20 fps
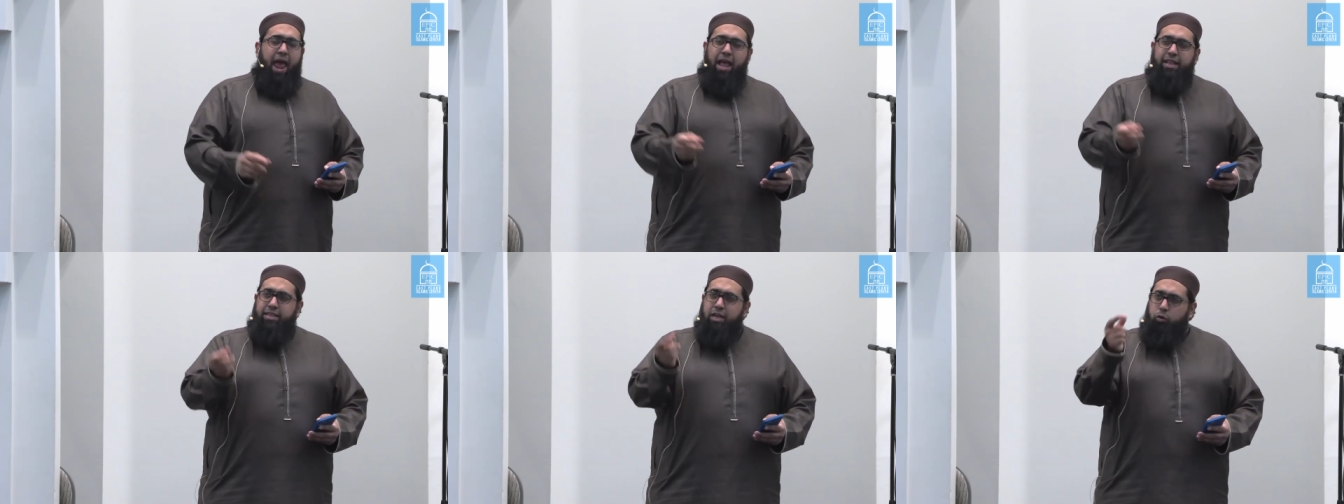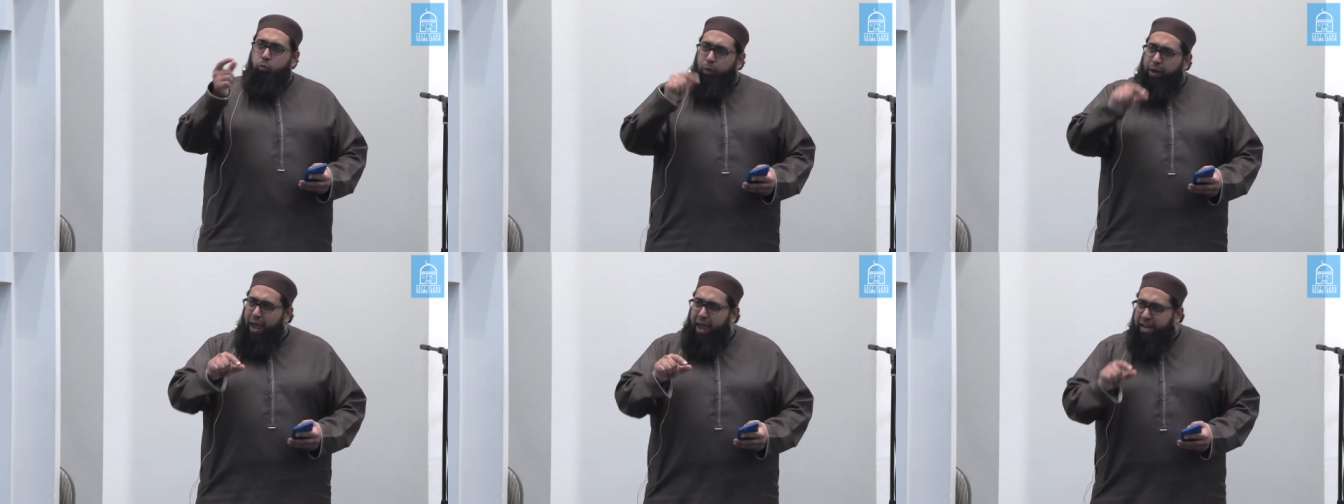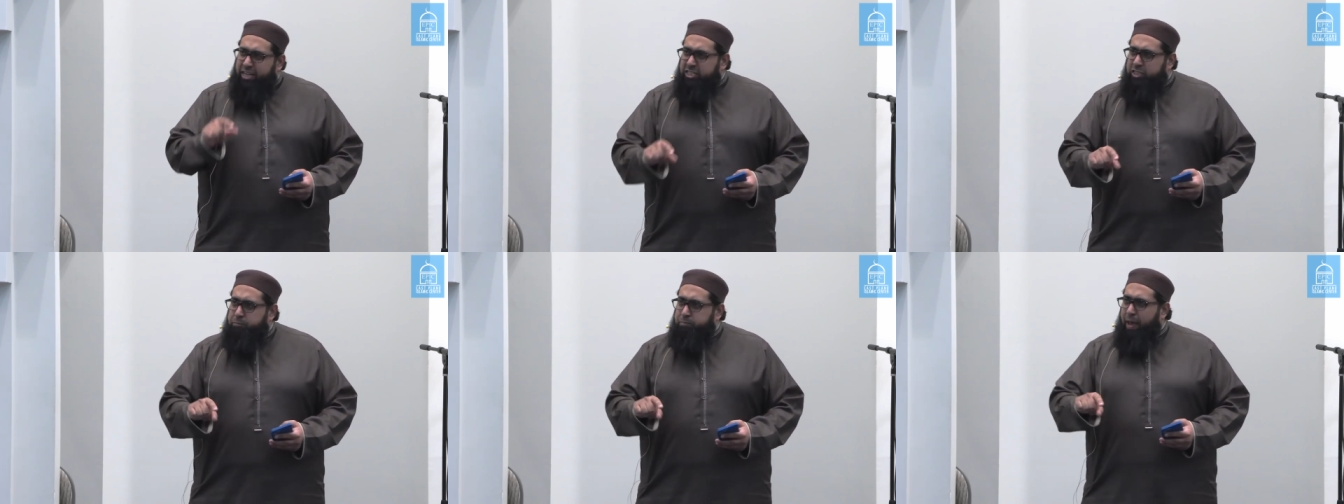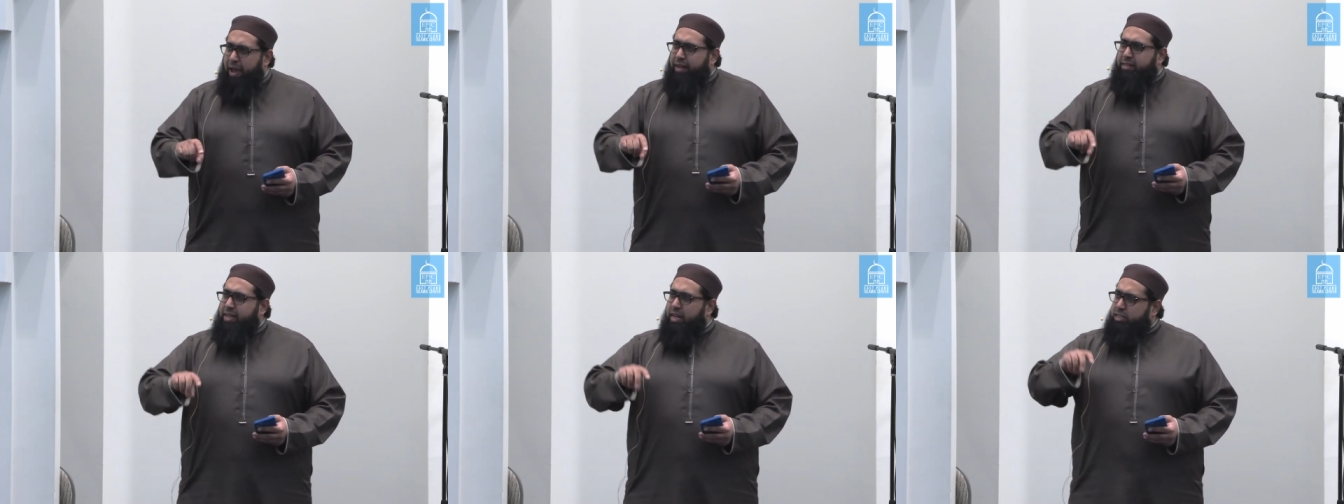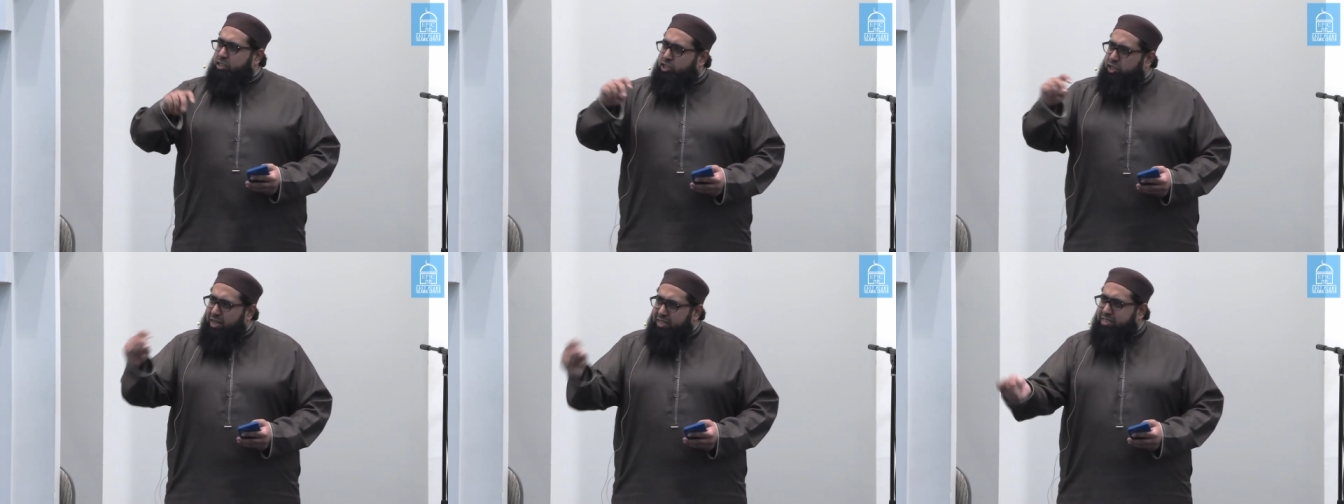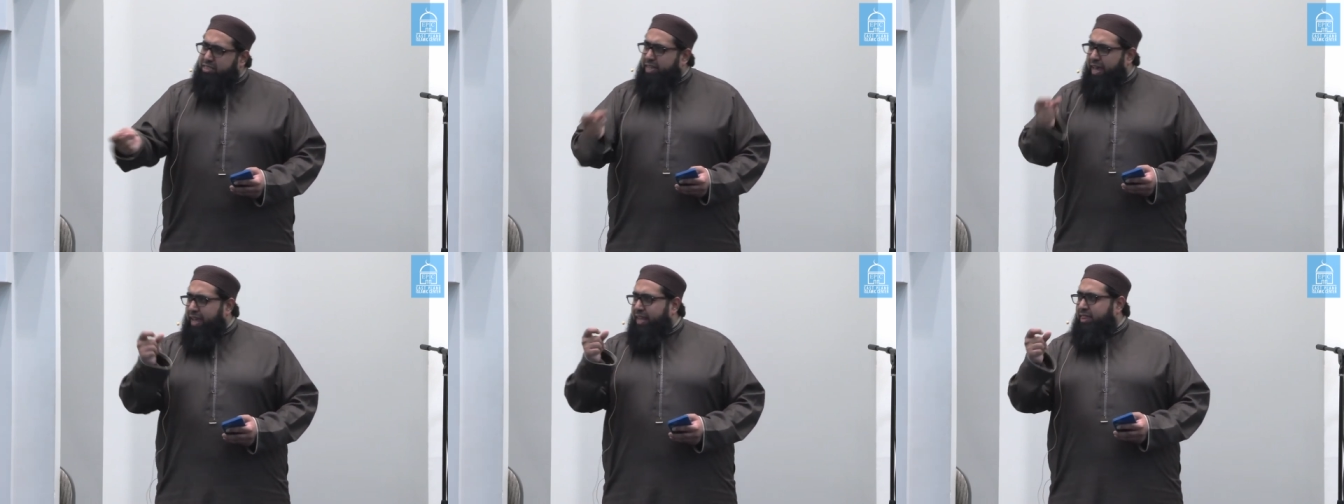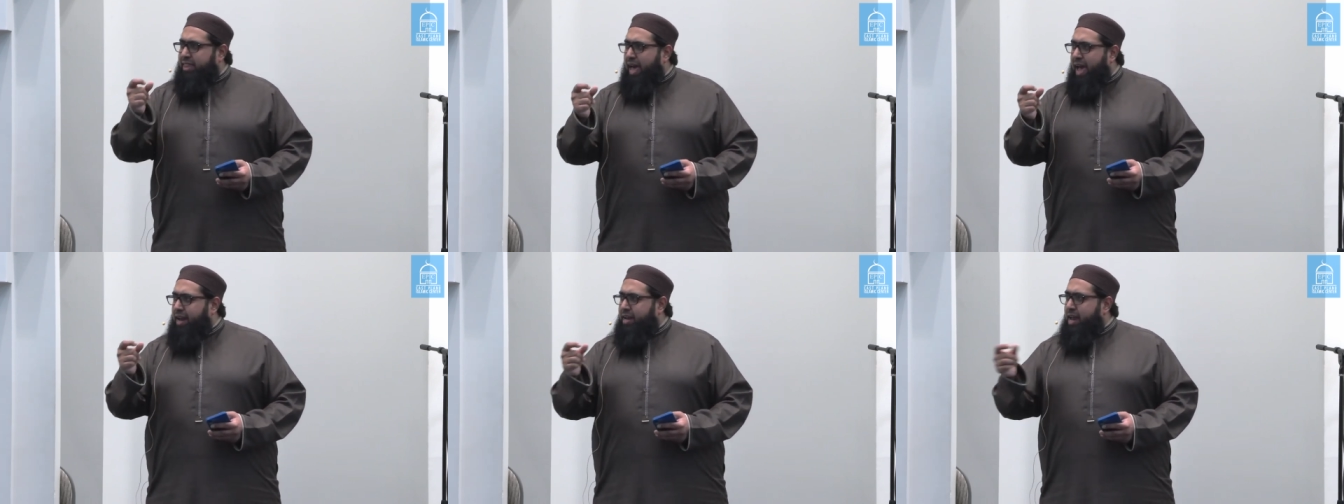And then we expect that just
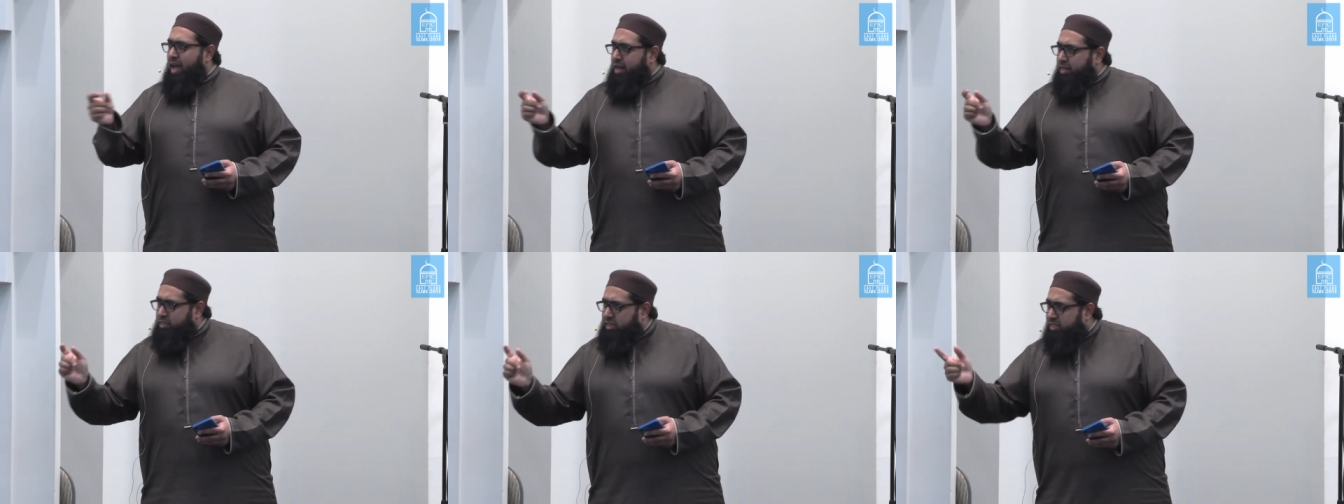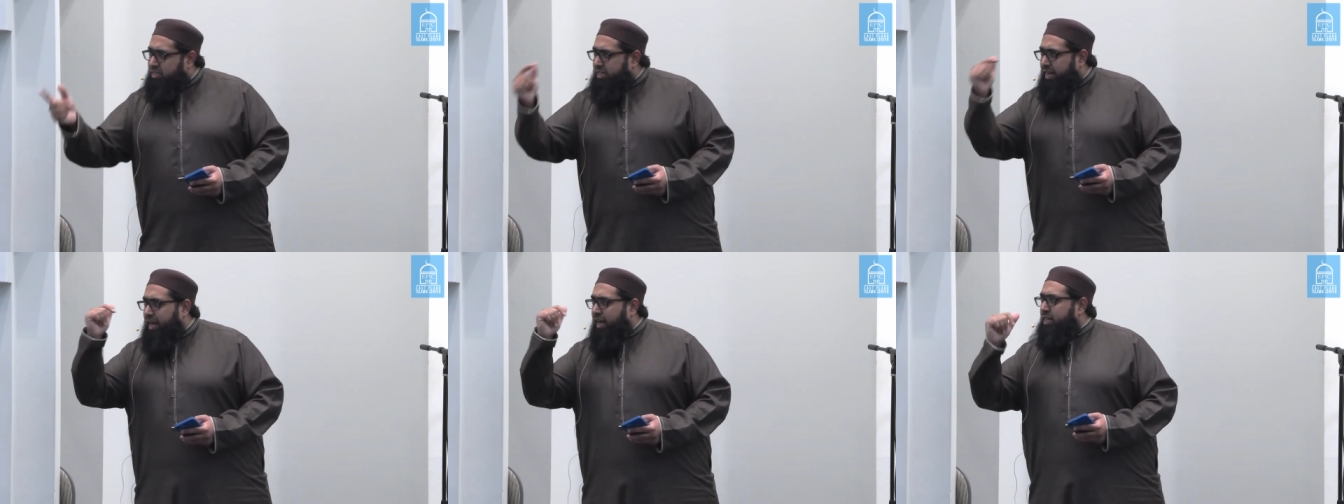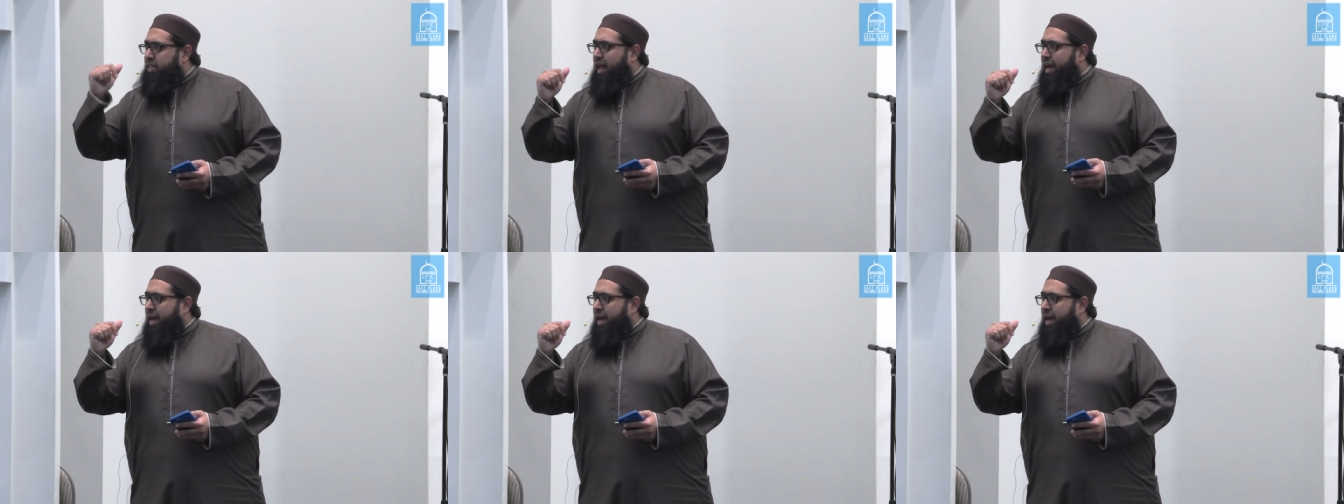like that, just like